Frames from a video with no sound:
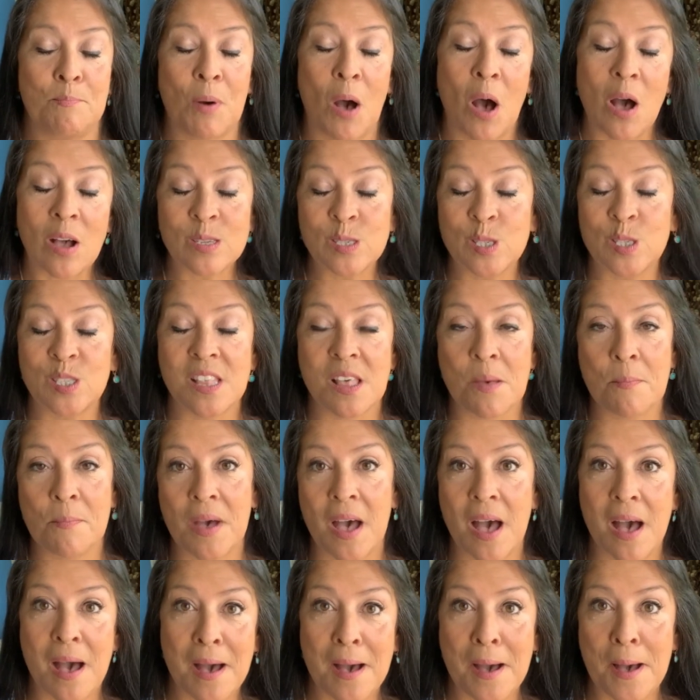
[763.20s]
boxed them
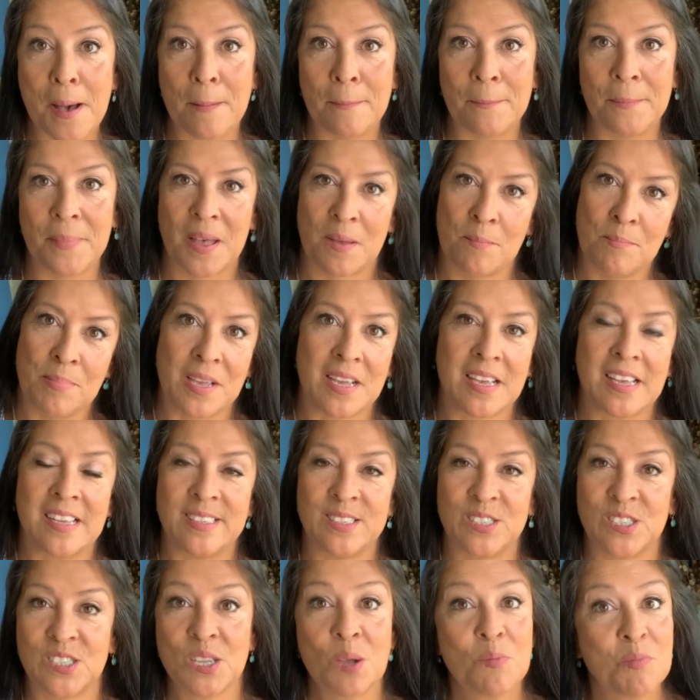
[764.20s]
up, because
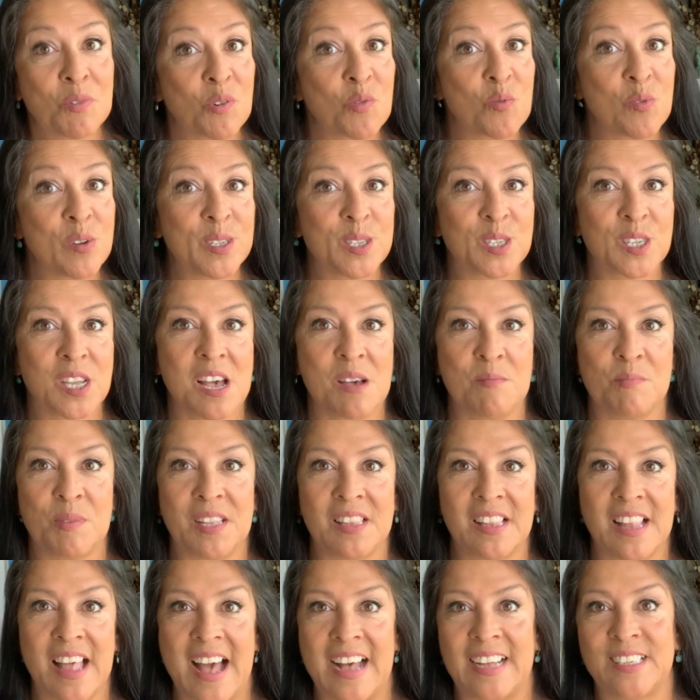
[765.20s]
summer was
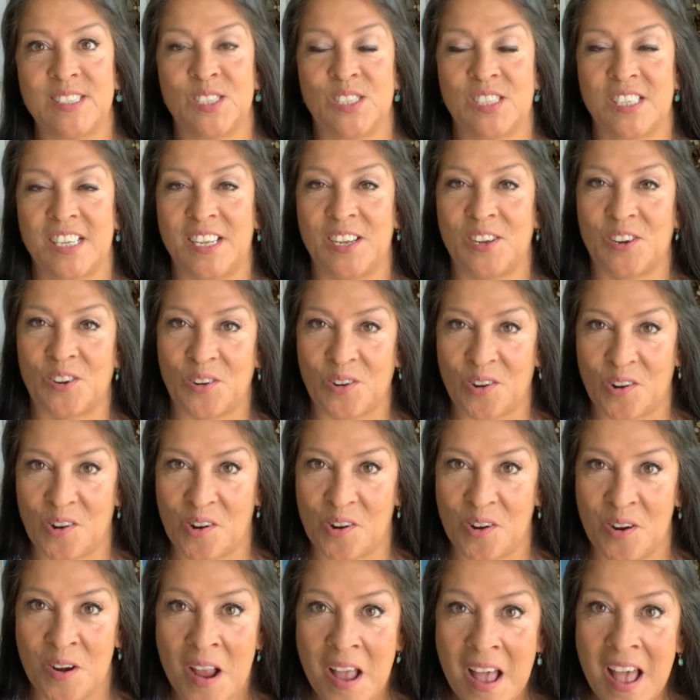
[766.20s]
coming last
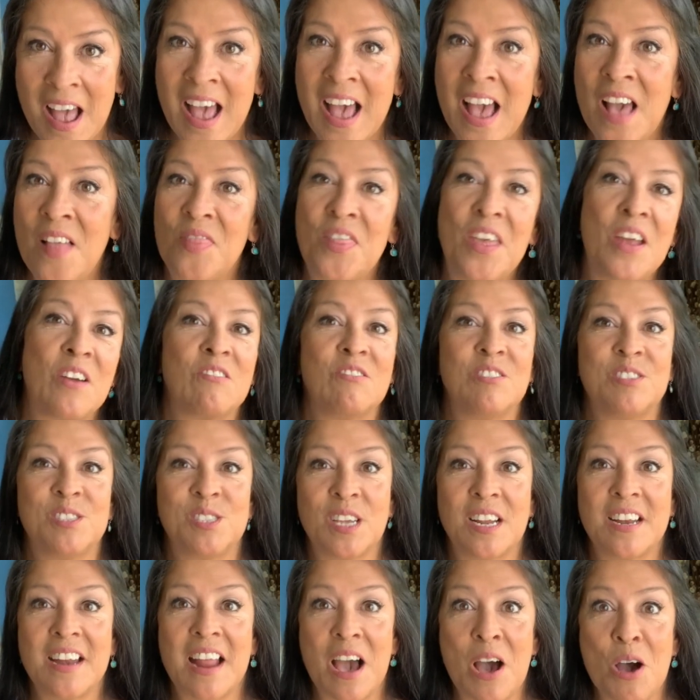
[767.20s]
year, there was
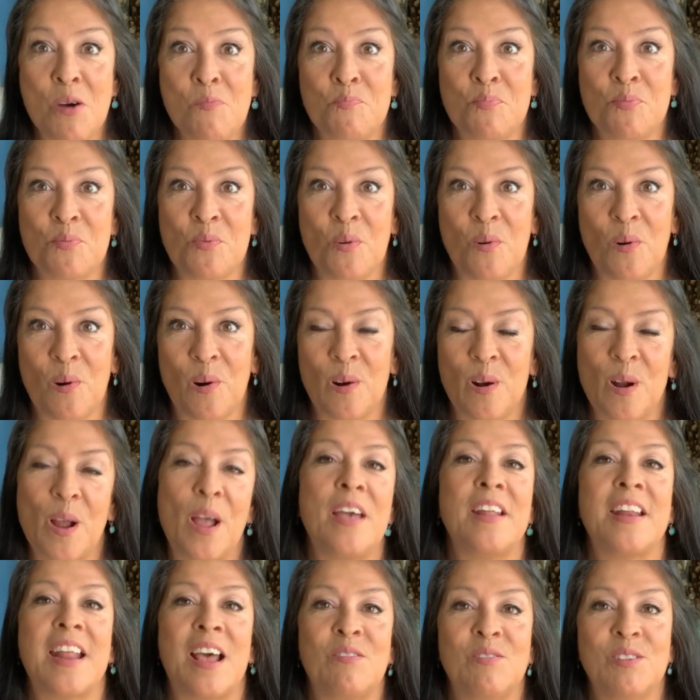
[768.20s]
an uproar
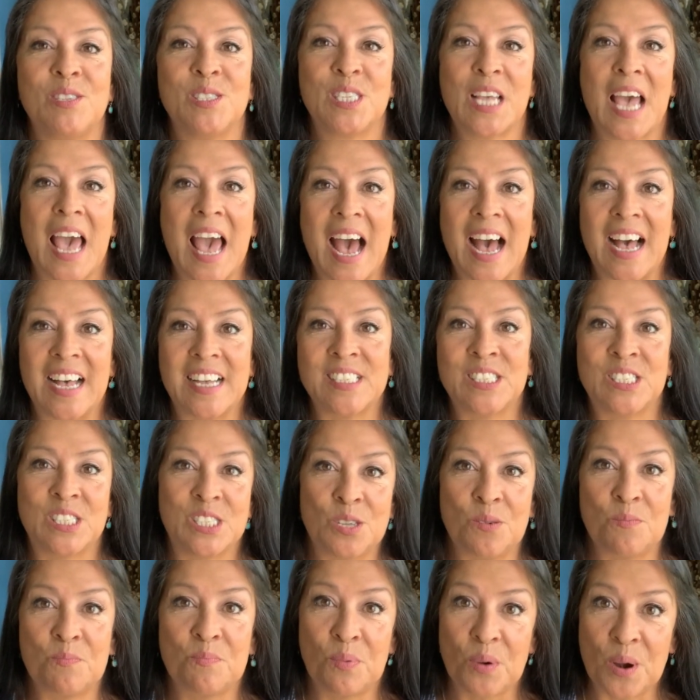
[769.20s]
and I was asked
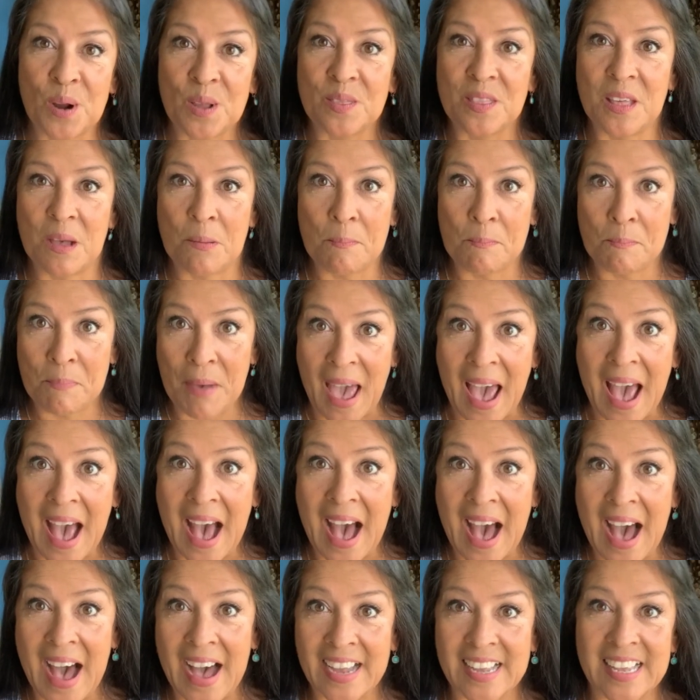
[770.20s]
to bring them
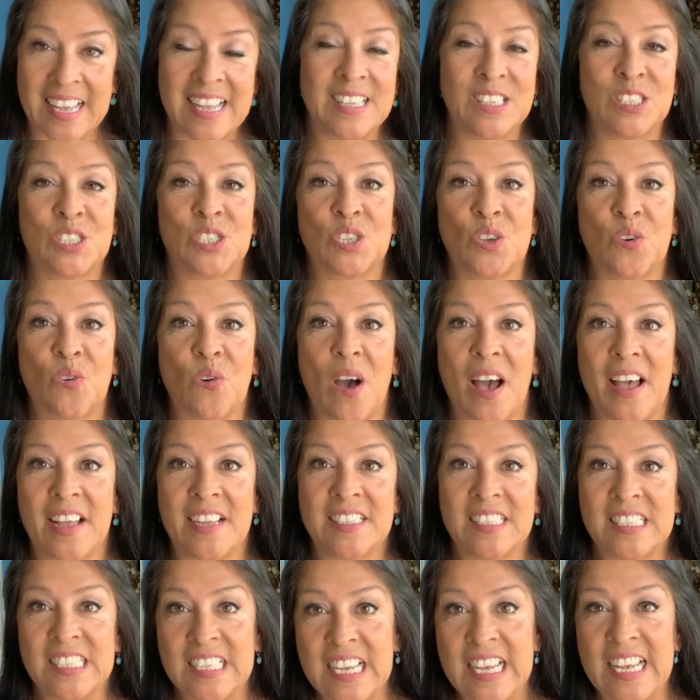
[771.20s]
back, and so I
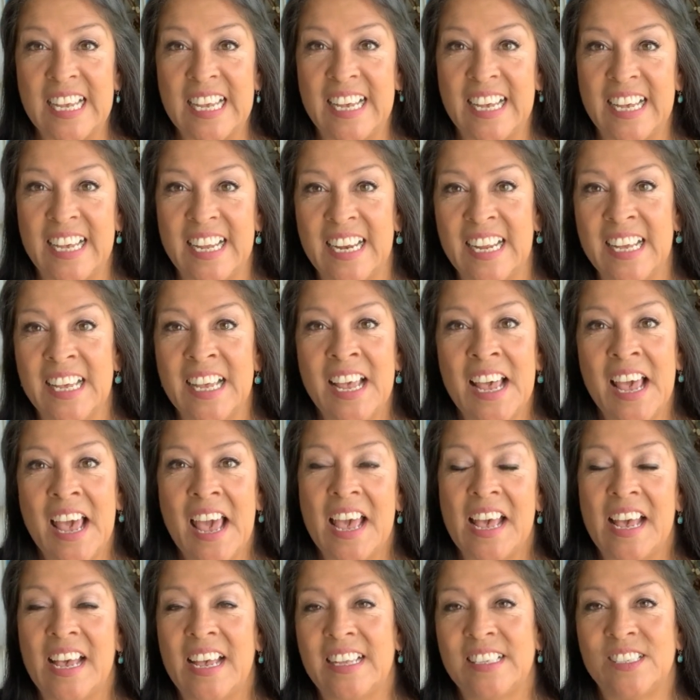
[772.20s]
did.
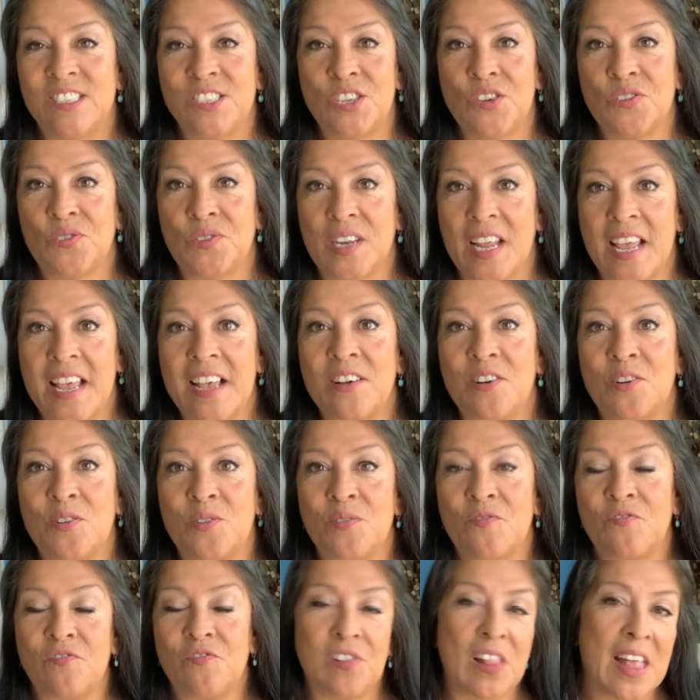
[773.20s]
And so
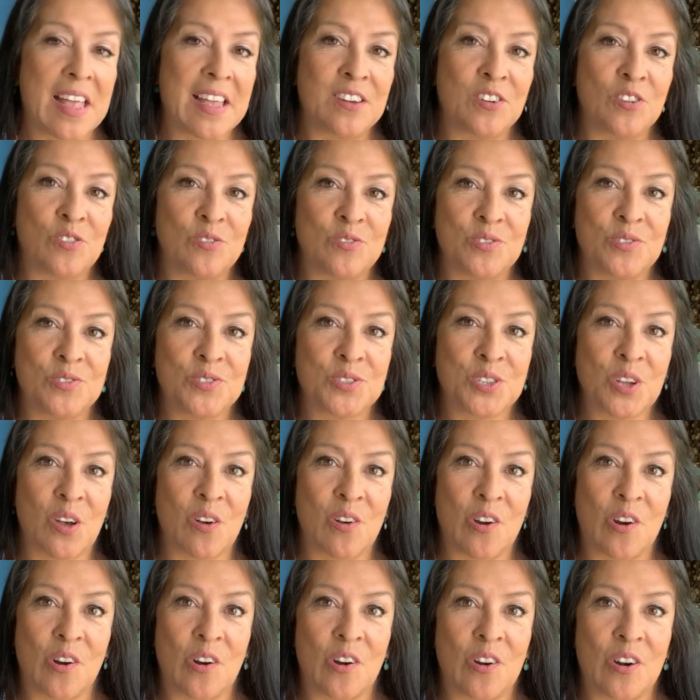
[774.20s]
now flannels
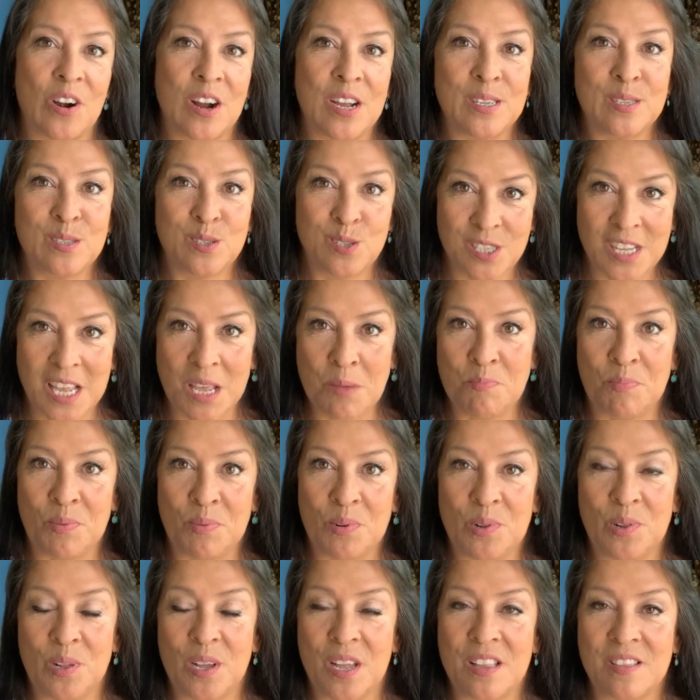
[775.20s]
are a
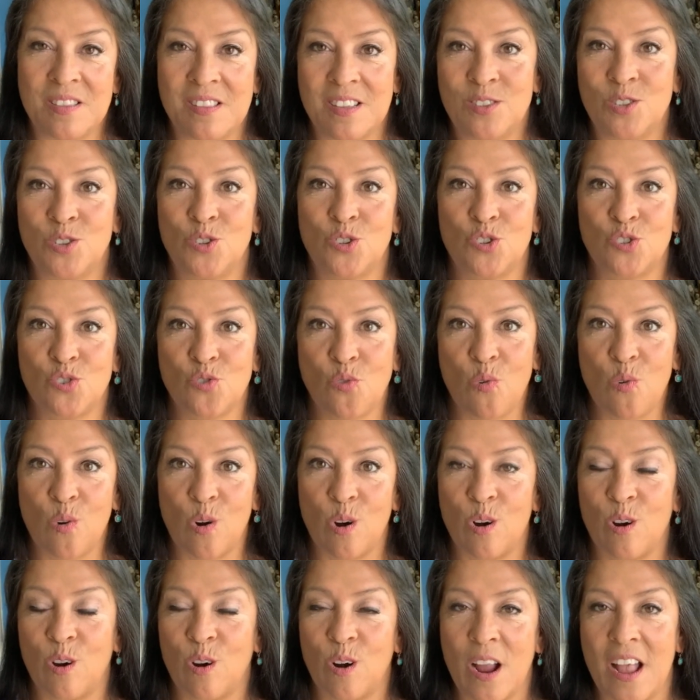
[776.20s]
staple in the
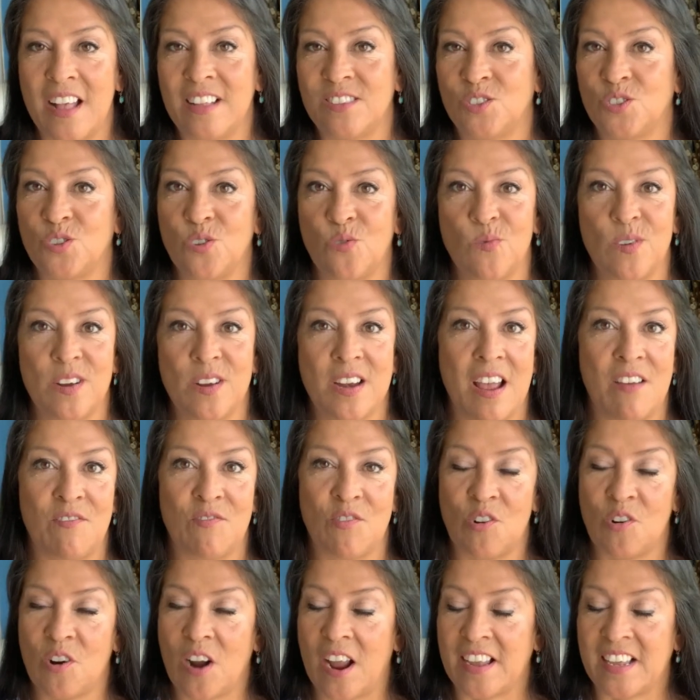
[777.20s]
store, and so
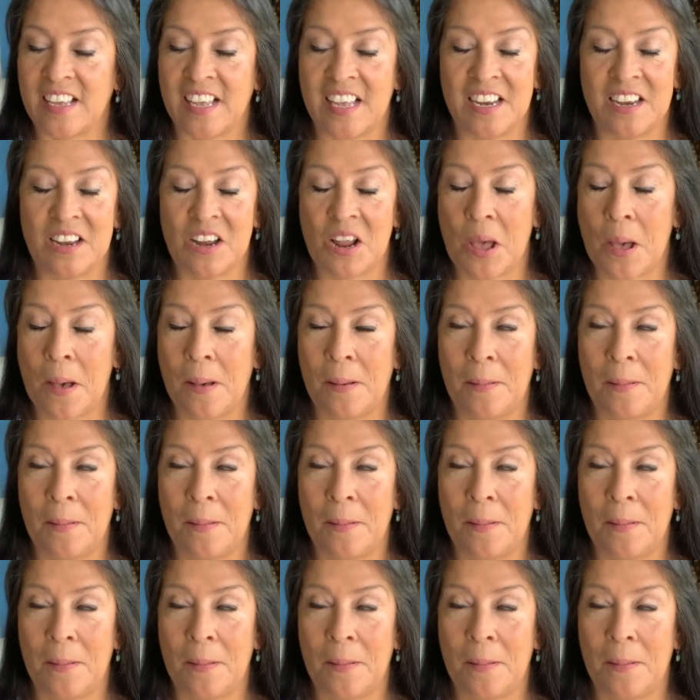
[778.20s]
whenever I can